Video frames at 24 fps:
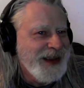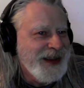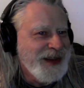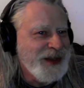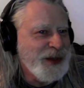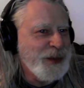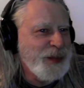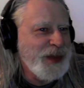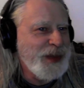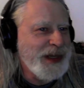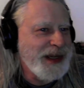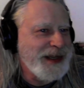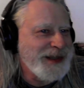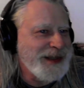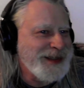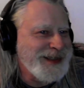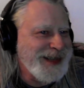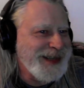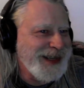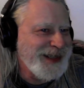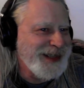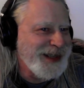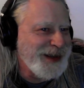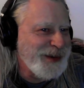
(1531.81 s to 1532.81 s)
UBS
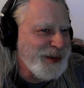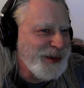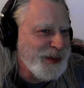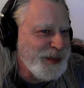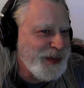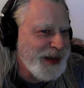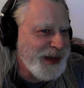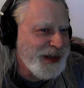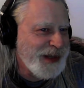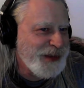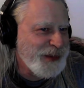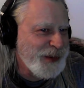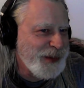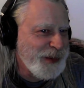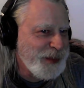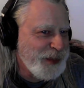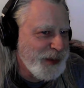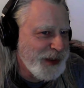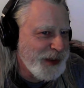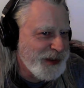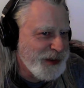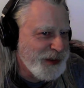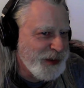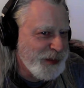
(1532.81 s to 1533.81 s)
said that it'll pay
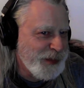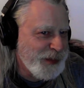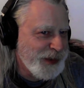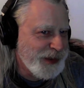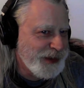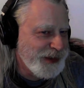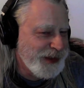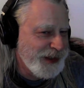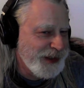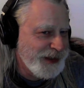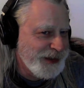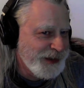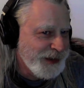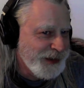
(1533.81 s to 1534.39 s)
$3.2 billion.